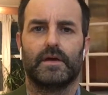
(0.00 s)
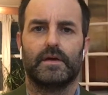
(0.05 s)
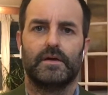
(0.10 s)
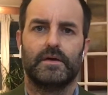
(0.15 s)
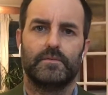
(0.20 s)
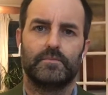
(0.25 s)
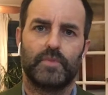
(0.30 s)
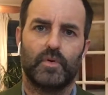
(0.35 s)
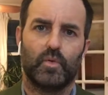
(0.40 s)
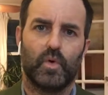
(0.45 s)

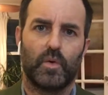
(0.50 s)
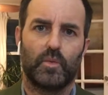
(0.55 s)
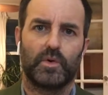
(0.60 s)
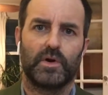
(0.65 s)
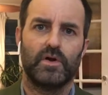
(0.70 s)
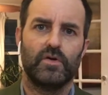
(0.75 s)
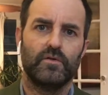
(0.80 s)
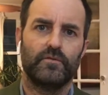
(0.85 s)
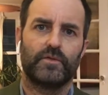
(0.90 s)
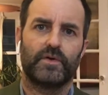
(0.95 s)
But what we're
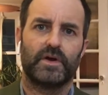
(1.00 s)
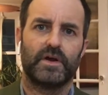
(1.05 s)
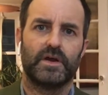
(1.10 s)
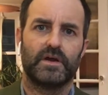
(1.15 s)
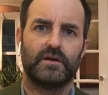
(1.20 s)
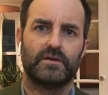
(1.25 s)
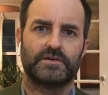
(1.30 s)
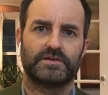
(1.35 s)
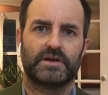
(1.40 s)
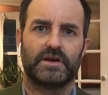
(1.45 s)
going for here
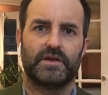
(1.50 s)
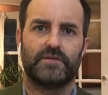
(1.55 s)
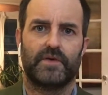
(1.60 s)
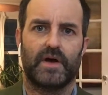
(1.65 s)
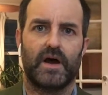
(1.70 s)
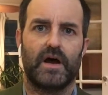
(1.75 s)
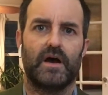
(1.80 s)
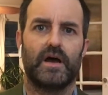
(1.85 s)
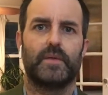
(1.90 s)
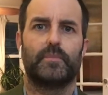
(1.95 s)
is kind of a
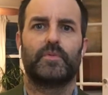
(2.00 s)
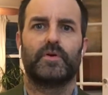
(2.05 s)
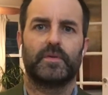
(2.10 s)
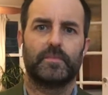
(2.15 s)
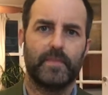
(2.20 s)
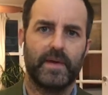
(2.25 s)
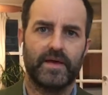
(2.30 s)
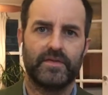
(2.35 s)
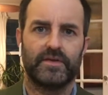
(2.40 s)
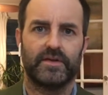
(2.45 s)
hybrid
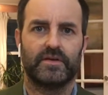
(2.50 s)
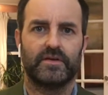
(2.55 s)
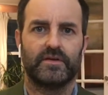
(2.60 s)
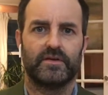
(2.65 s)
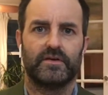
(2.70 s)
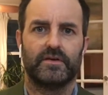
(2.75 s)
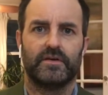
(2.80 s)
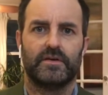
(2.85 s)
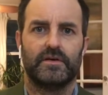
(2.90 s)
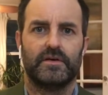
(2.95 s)
method.
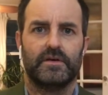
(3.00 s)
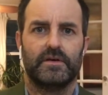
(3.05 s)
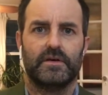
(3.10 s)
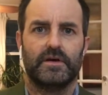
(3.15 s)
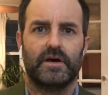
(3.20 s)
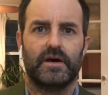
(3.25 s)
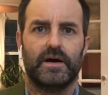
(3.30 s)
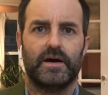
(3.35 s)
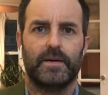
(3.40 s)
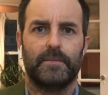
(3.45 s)

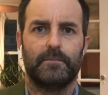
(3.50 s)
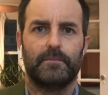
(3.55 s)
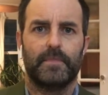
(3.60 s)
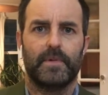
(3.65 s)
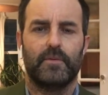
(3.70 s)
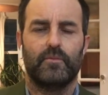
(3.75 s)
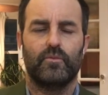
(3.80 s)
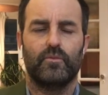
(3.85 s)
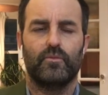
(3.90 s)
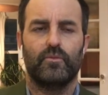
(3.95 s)

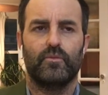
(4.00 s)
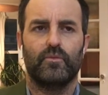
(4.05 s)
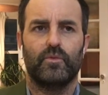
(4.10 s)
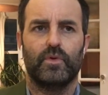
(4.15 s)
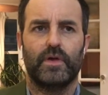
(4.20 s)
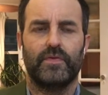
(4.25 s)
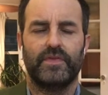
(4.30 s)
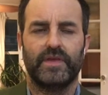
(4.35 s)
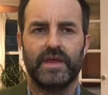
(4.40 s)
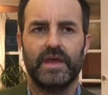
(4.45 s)
At
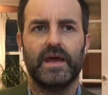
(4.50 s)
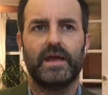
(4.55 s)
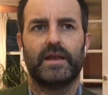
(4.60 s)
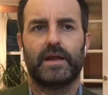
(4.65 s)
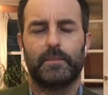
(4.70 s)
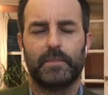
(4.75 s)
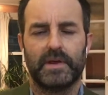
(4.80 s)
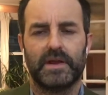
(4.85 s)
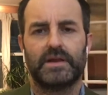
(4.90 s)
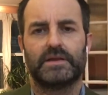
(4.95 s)
the end, I
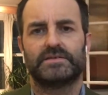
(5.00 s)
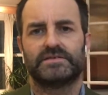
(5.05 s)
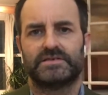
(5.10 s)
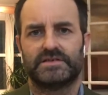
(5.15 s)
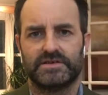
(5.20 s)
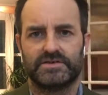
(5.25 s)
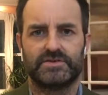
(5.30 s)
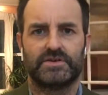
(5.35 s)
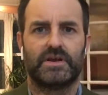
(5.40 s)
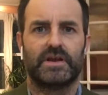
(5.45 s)
mean, it's
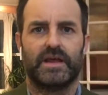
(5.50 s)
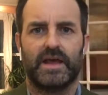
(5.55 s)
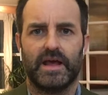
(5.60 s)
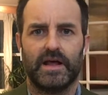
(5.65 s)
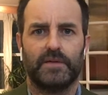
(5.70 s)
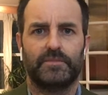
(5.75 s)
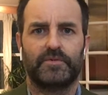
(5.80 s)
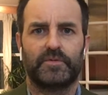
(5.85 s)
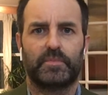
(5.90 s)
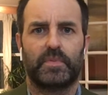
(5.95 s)
digitally
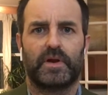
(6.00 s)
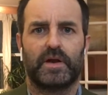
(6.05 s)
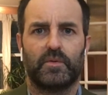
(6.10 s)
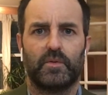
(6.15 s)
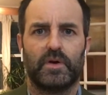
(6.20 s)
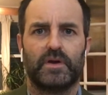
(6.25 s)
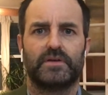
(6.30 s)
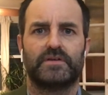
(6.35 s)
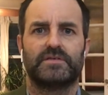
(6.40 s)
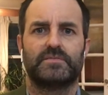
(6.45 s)
helped, but I want
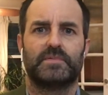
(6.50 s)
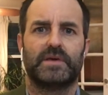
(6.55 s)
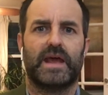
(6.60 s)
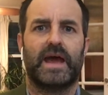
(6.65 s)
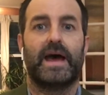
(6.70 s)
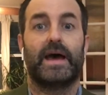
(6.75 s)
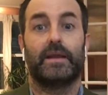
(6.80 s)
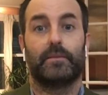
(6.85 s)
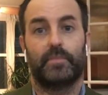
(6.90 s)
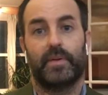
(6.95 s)
it to be
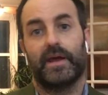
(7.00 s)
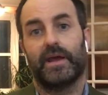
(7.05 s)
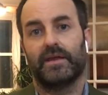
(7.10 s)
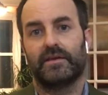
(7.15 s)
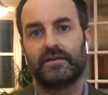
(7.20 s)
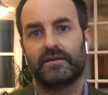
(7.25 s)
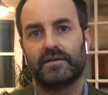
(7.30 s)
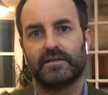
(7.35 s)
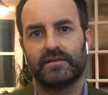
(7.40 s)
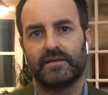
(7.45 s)
hand painted
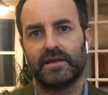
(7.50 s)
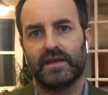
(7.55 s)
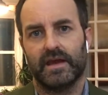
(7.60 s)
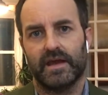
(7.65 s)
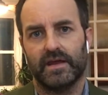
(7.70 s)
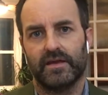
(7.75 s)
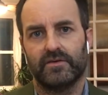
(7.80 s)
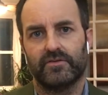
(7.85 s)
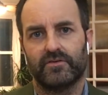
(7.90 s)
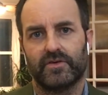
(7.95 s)
at the
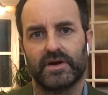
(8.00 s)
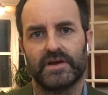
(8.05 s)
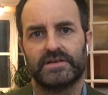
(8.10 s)
end, right?